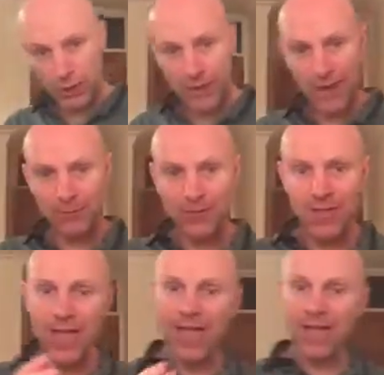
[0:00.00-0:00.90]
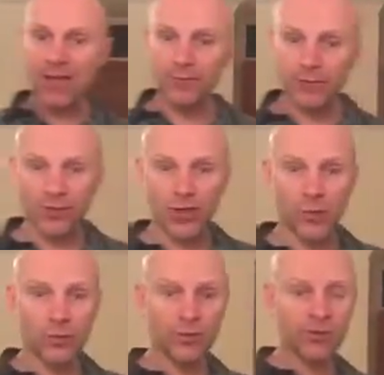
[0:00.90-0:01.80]
over your hips, head over
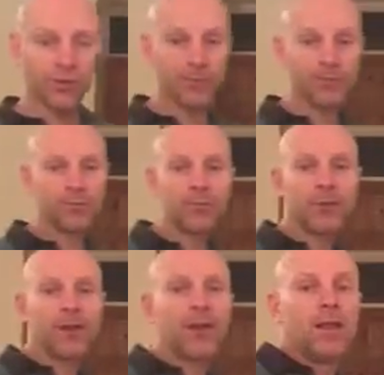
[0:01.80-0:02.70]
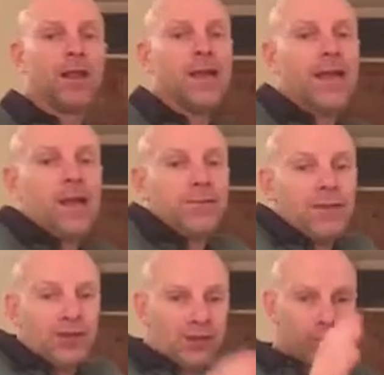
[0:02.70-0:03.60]
shoulders. That
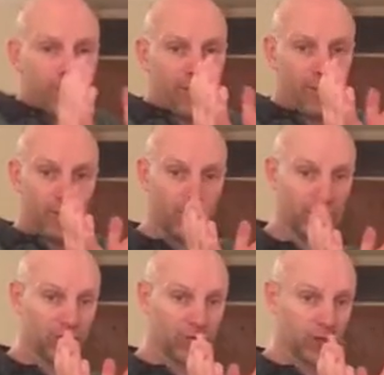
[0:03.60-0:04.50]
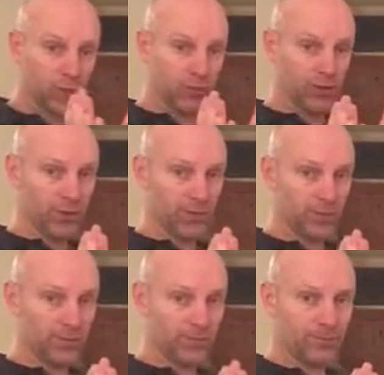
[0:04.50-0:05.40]
lovely soft feed between your
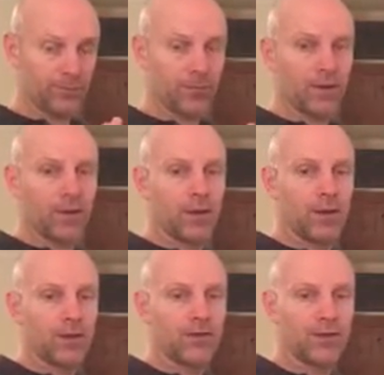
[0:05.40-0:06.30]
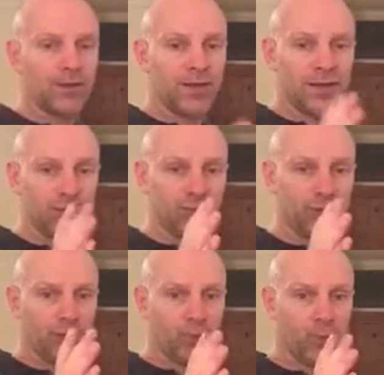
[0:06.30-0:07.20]
shoulders. Just think of that
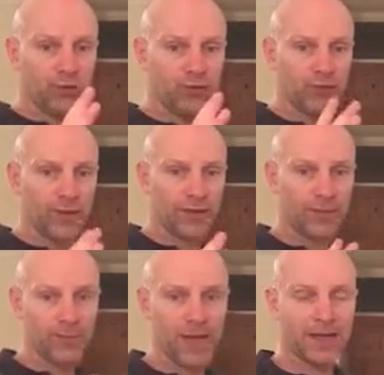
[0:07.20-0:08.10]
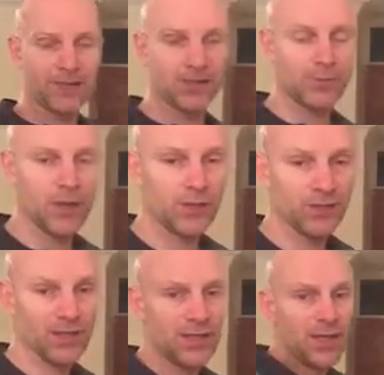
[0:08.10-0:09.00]
trickle of water just running down the back and
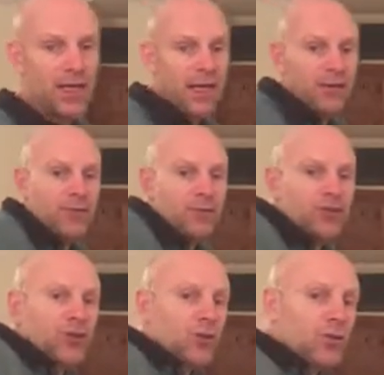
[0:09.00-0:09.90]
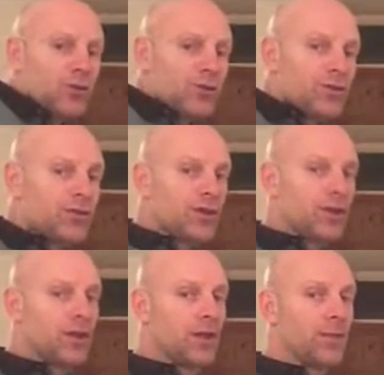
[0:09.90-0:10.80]
dispersing. Even them shoulders
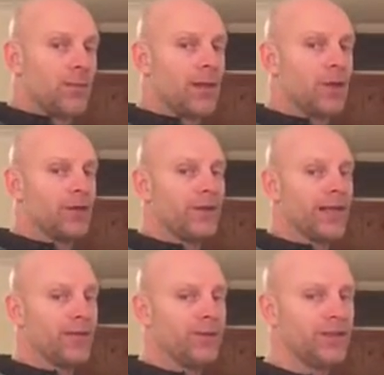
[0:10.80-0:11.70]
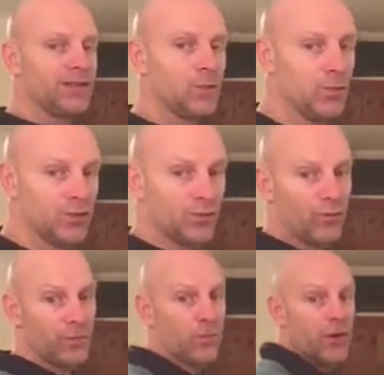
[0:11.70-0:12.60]
melting down in towards the
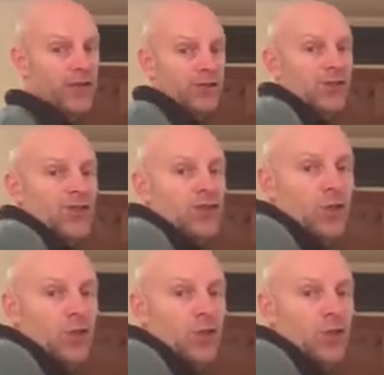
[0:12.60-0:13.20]
rib cage, just